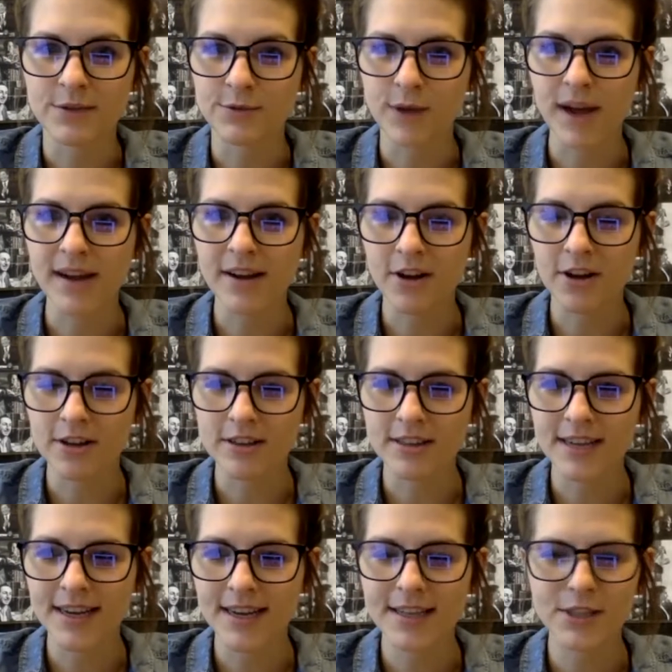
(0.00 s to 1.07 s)
Ryan
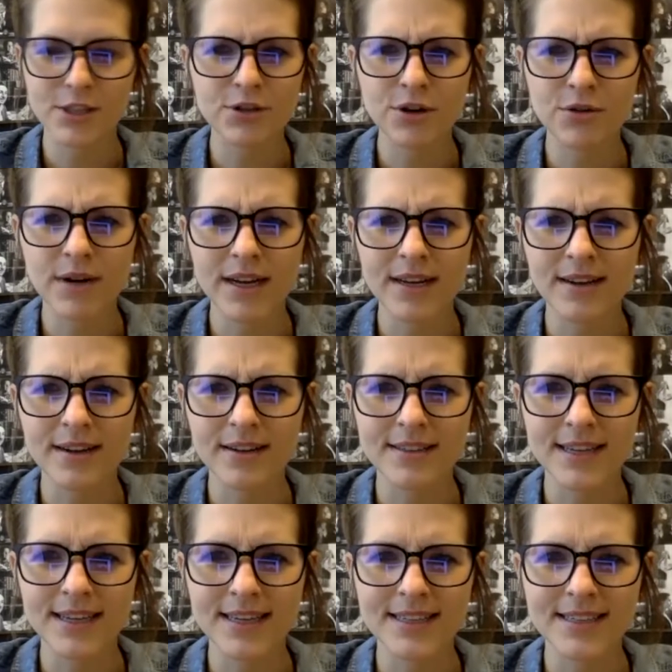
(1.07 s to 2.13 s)
Holiday, do you know Ryan Holiday?